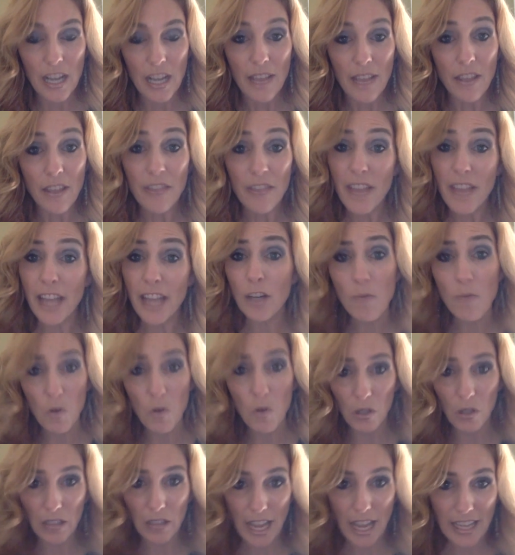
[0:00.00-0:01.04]
then they are
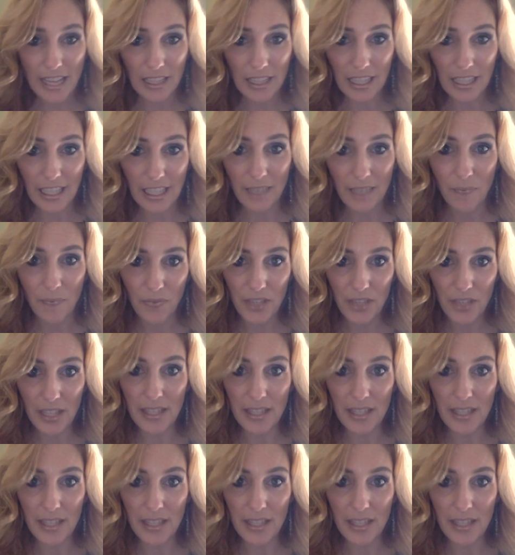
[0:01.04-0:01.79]
more likely to